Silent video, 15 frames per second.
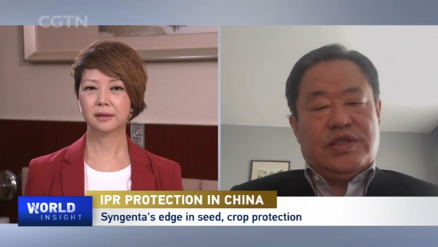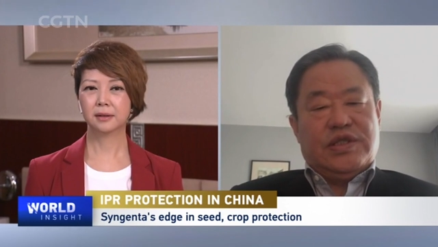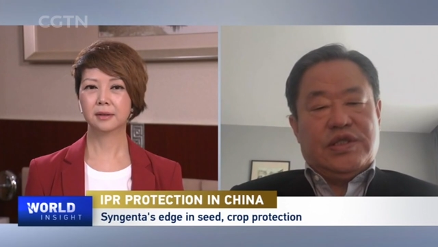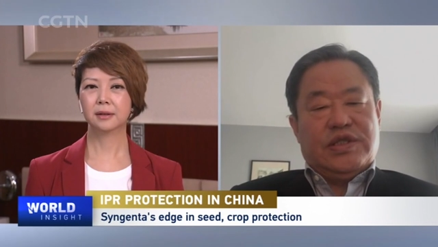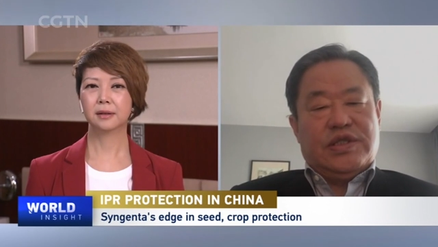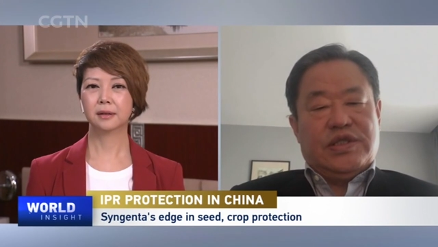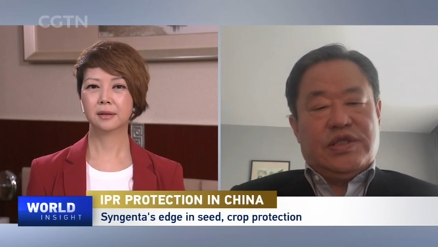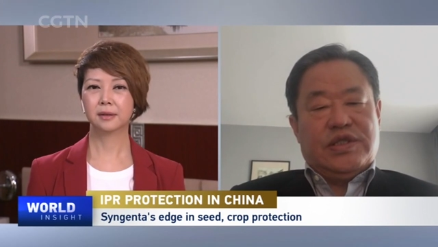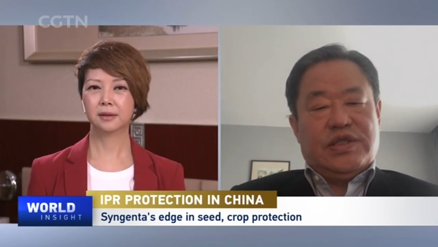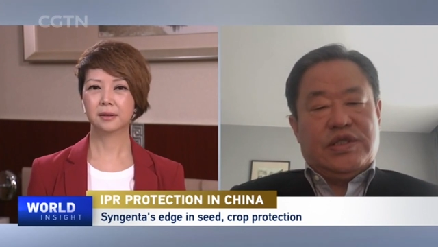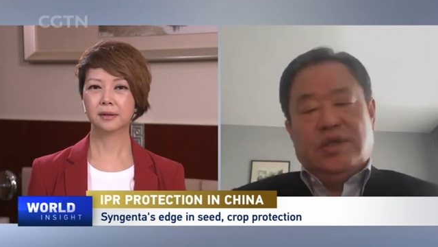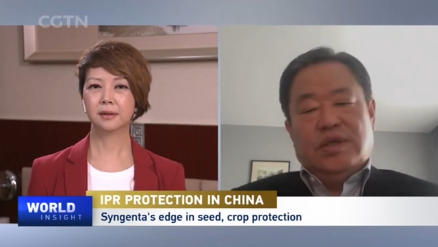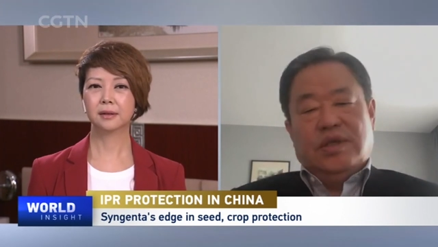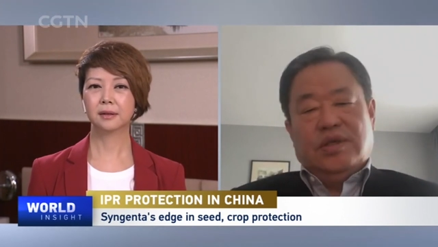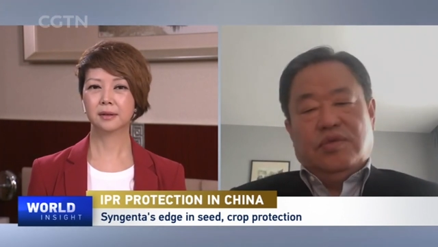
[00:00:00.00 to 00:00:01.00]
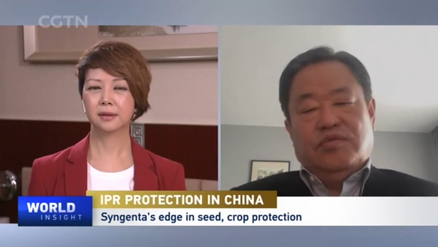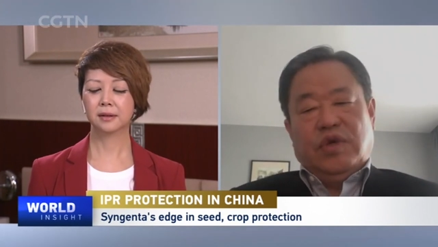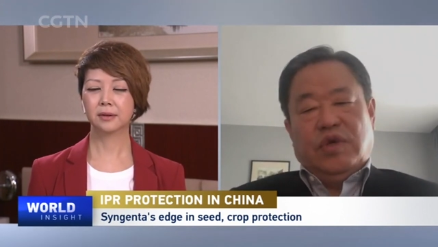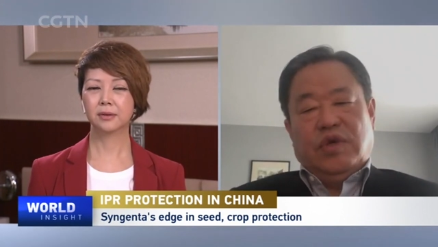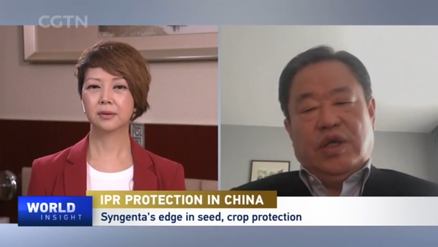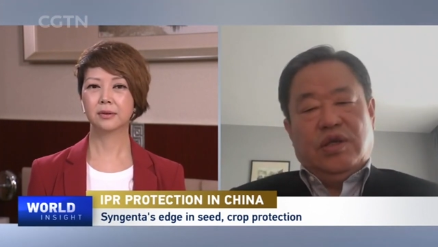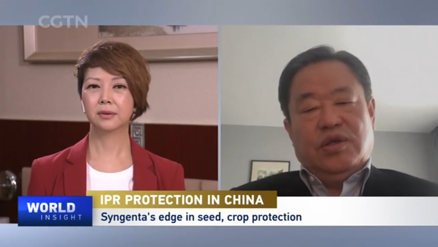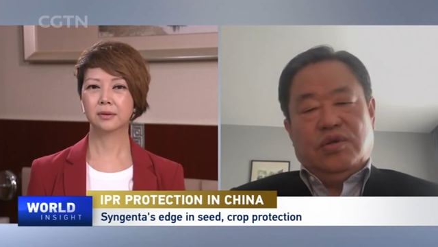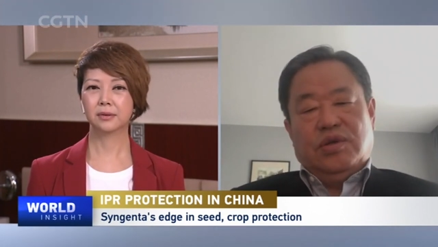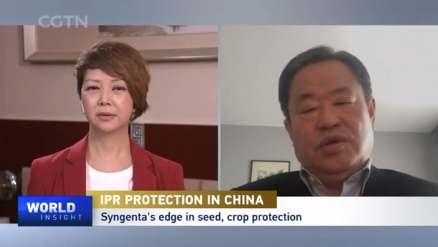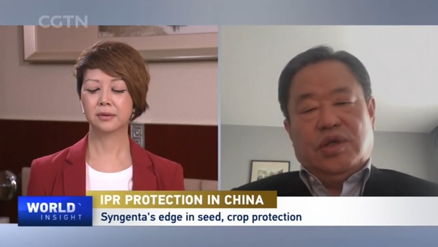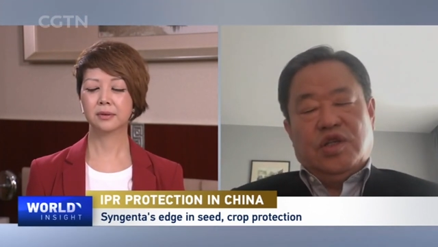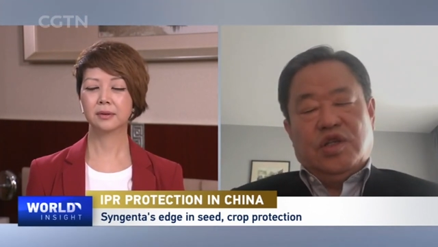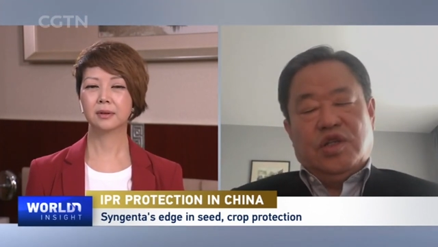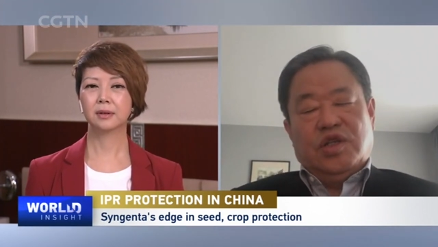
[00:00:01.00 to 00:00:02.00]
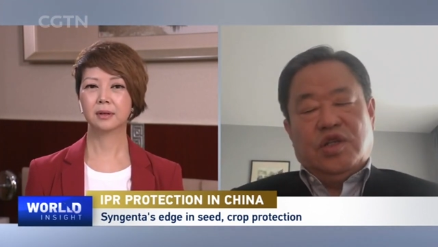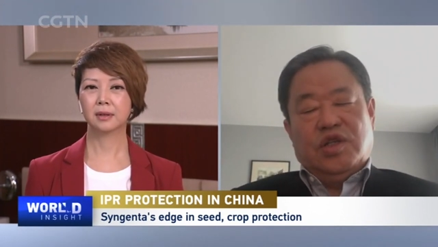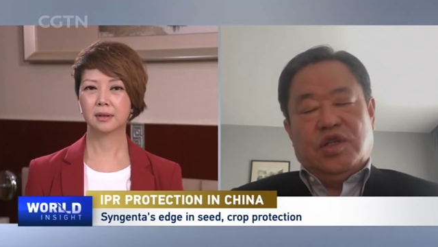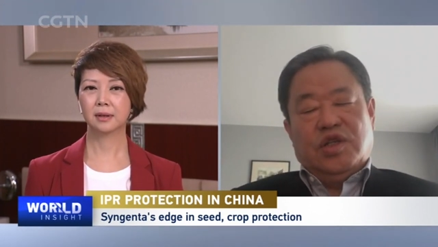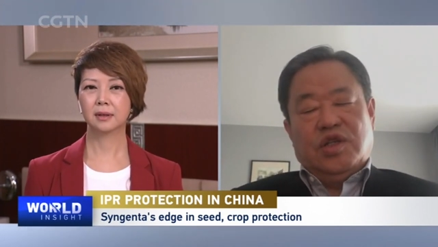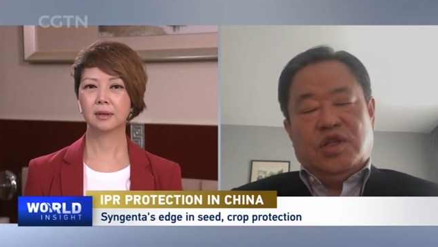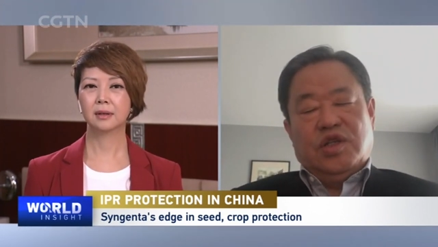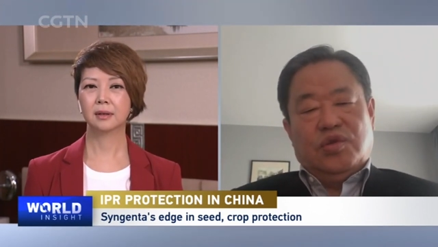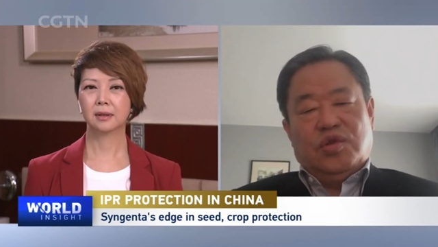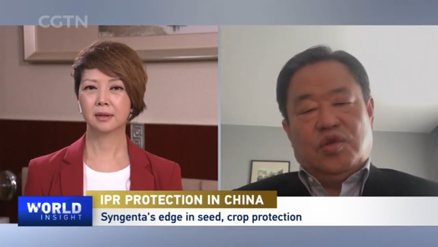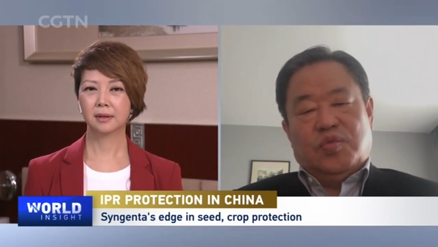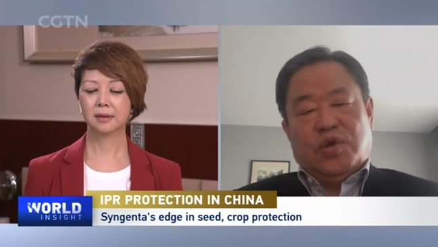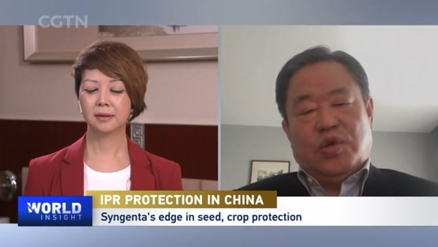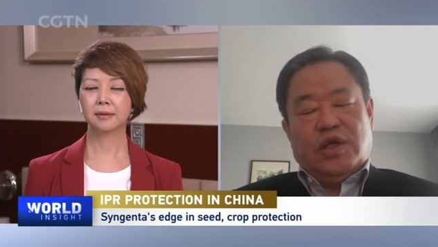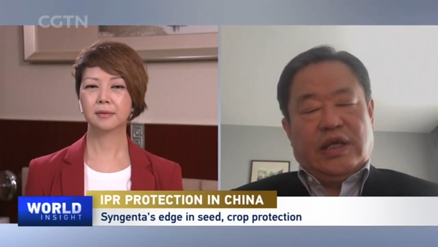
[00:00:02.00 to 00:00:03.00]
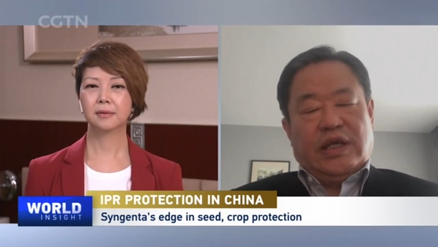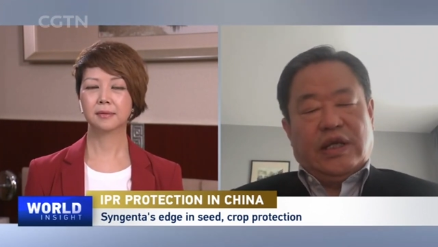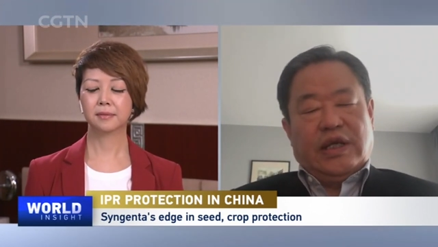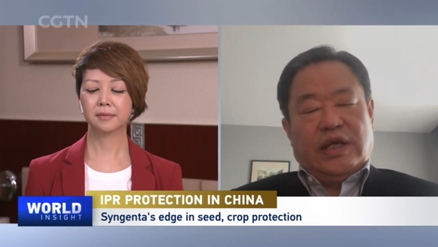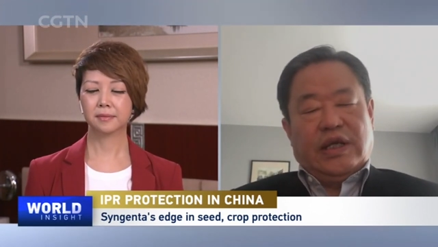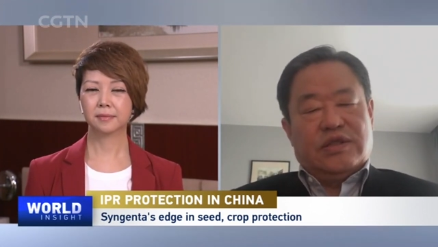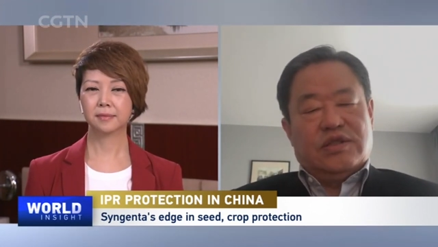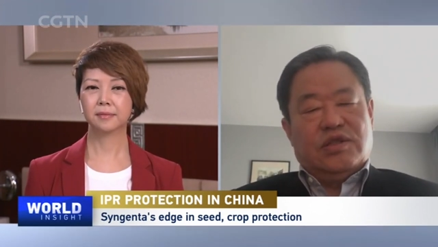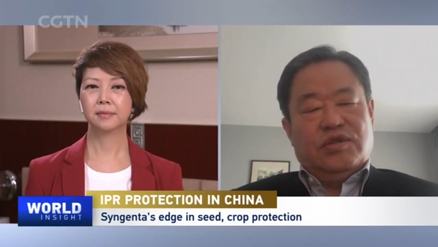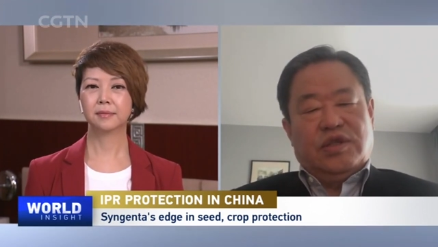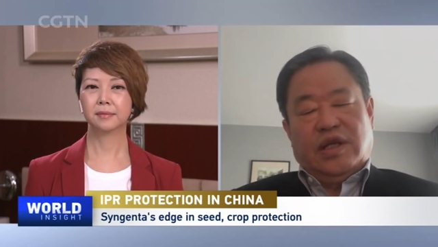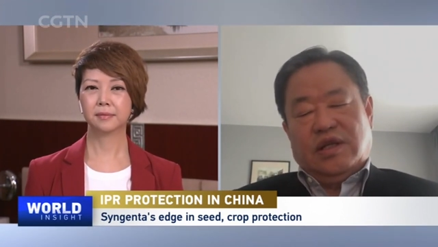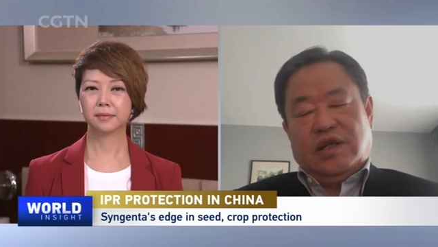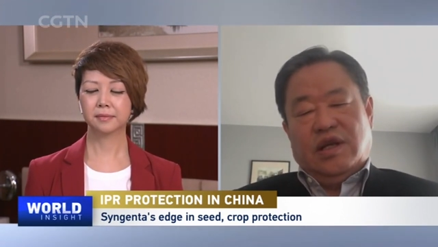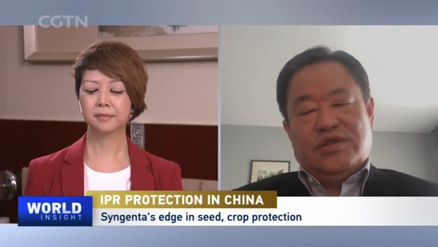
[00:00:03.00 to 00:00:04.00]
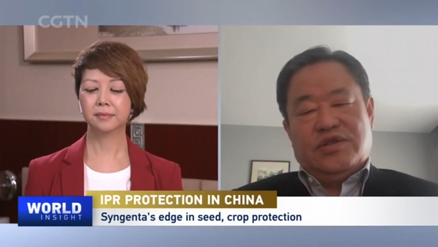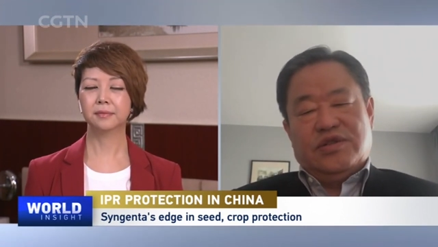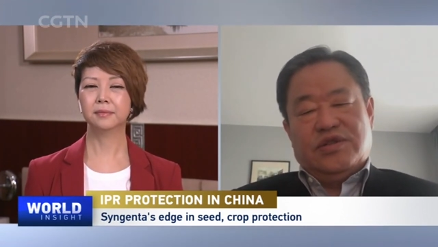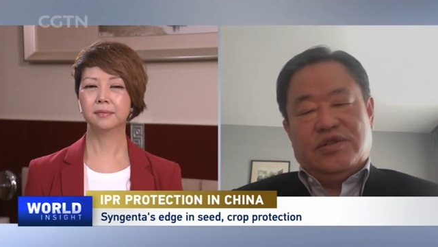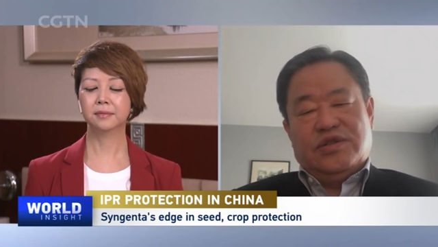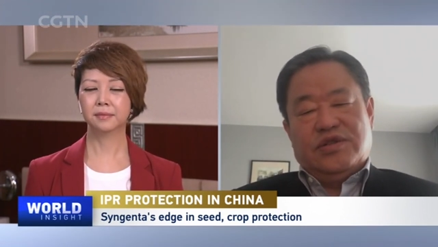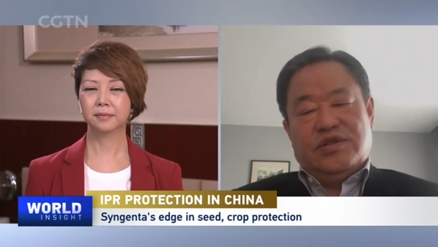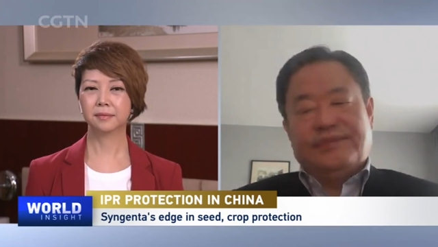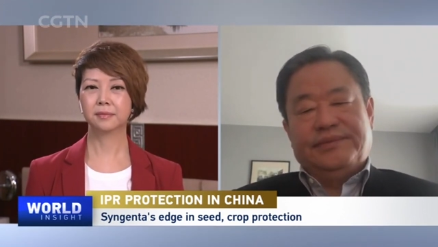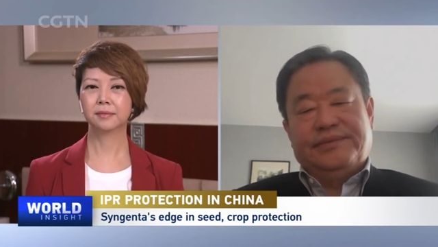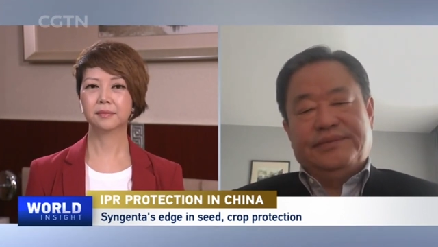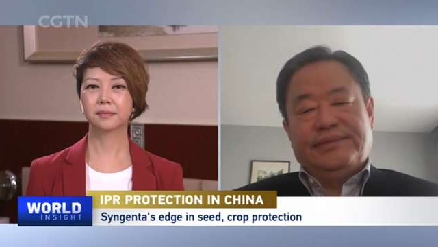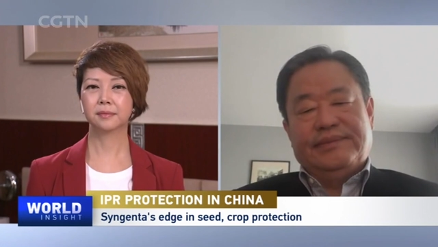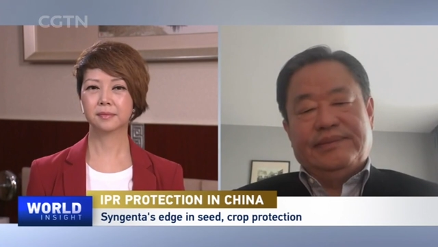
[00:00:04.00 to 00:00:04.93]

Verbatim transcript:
Speaker 1: risk, a lot of challenge when you introduce new products, new technology in China.